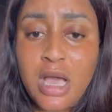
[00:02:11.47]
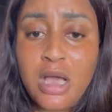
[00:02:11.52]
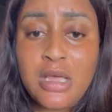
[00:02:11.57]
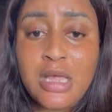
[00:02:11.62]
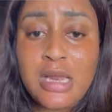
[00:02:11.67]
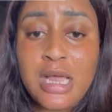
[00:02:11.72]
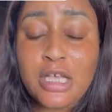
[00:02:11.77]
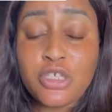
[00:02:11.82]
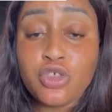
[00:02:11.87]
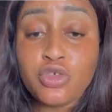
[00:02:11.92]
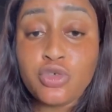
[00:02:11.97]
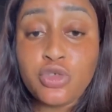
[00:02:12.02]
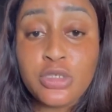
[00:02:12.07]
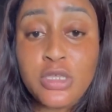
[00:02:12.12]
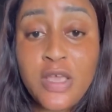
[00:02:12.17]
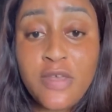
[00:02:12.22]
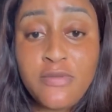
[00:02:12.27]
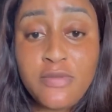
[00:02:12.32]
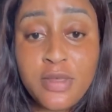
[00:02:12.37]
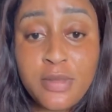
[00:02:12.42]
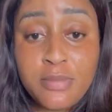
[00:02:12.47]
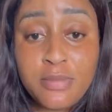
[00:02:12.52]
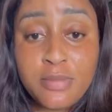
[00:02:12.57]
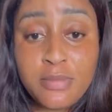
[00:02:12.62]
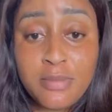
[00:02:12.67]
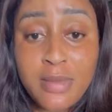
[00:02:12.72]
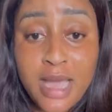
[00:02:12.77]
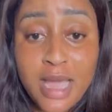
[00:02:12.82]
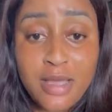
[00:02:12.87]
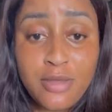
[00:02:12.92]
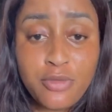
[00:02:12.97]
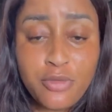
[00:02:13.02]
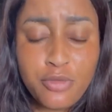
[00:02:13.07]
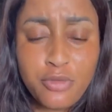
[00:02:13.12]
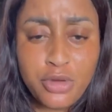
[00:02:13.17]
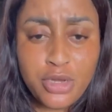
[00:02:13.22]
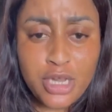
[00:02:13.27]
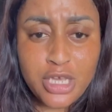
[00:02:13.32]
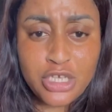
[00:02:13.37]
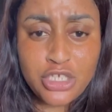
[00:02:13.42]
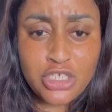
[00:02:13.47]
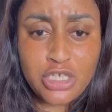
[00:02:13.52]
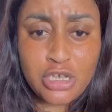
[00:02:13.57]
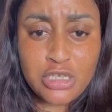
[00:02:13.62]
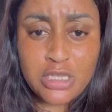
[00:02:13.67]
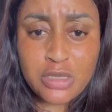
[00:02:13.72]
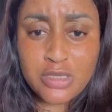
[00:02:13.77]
I should give him my credentials.